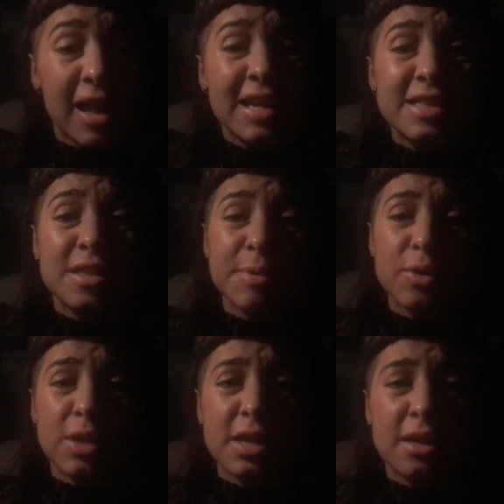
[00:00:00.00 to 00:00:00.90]
At least the
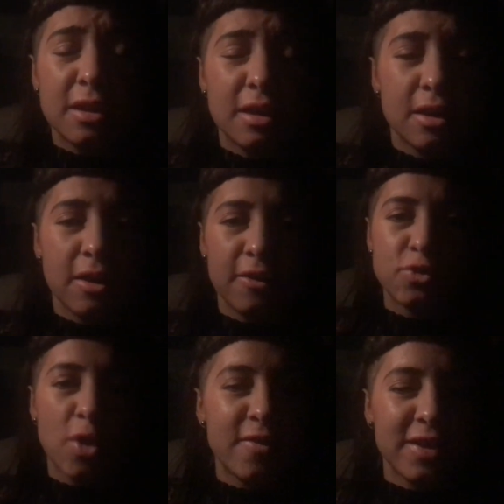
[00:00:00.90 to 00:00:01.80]
beauty of
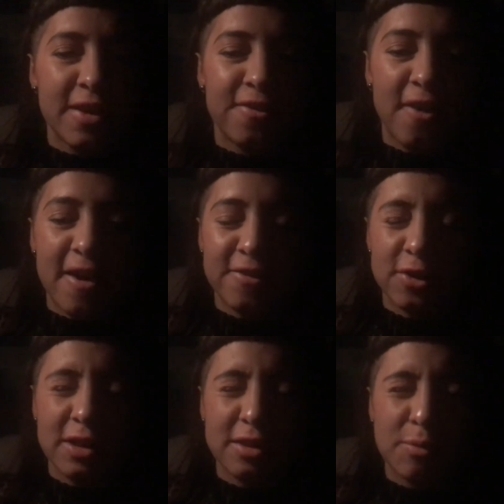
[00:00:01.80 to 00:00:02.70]
driving at
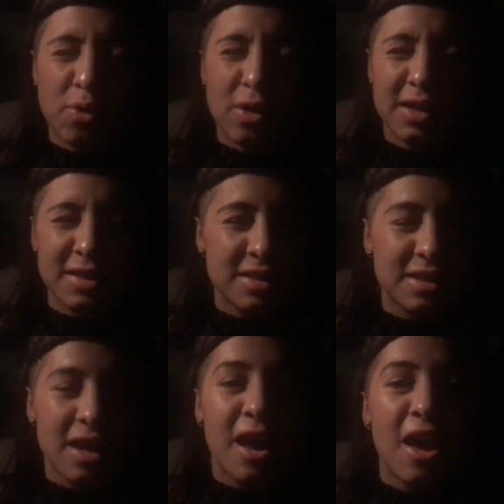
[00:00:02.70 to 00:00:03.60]
5:30 in the morning
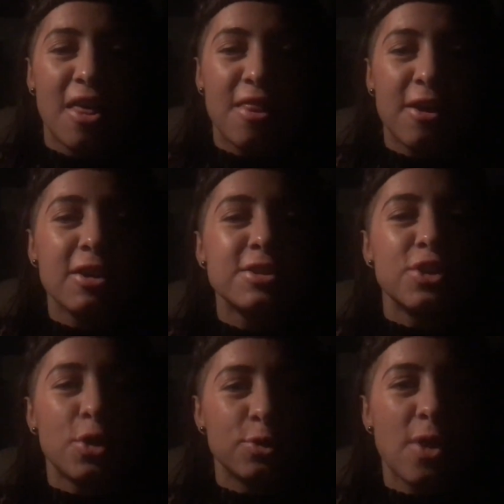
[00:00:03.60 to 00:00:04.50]
is there is
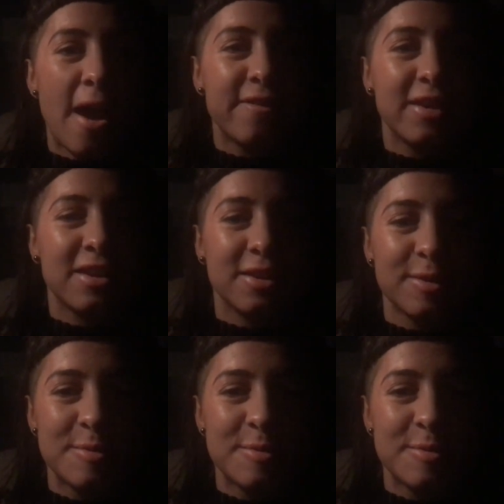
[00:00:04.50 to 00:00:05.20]
no traffic.